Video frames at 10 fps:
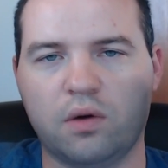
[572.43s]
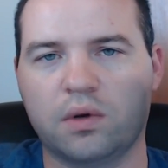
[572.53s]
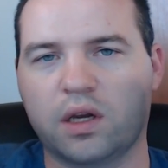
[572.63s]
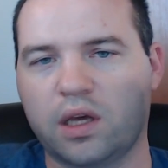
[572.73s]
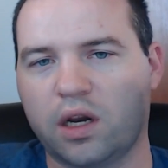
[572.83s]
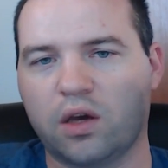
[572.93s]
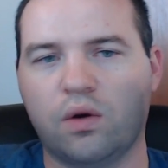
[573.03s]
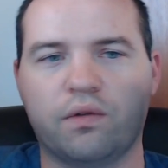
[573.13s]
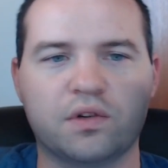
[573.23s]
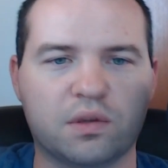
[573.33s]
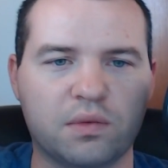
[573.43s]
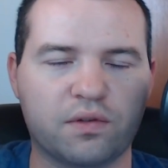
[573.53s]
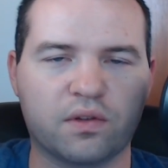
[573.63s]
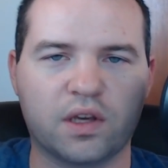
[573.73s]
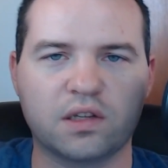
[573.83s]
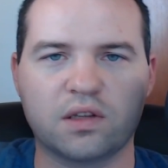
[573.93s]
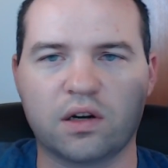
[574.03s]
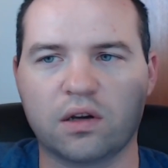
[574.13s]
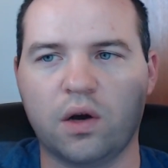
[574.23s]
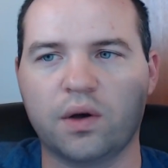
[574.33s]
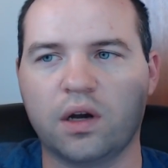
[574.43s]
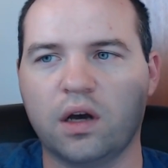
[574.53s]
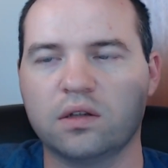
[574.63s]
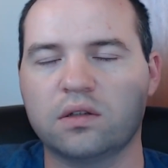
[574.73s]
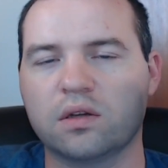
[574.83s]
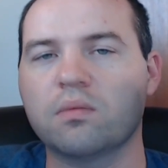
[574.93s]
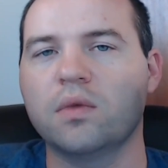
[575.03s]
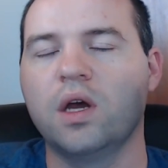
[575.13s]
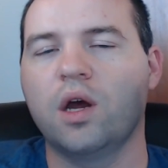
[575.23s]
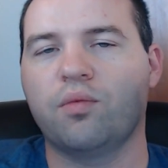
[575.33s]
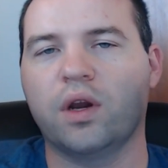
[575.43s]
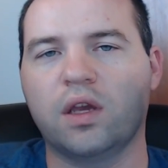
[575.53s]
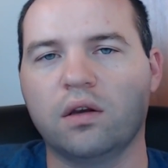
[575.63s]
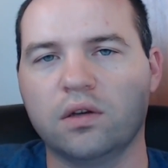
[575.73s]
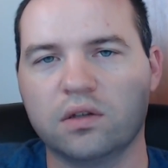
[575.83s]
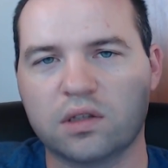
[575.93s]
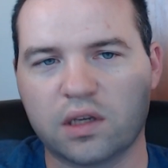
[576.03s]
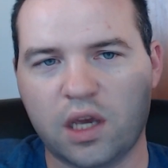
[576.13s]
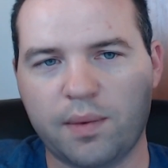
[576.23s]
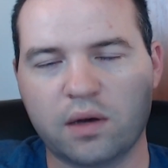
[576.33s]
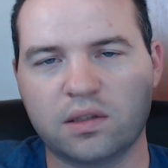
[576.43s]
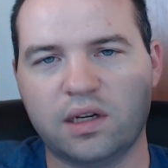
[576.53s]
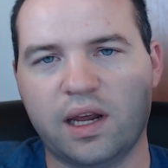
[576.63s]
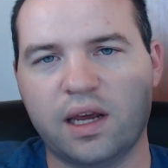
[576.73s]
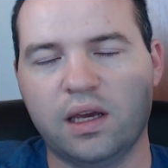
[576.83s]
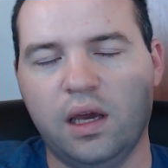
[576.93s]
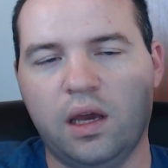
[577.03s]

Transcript: I'm going to kind of go over some different things that are going on, some breaking news that came out today,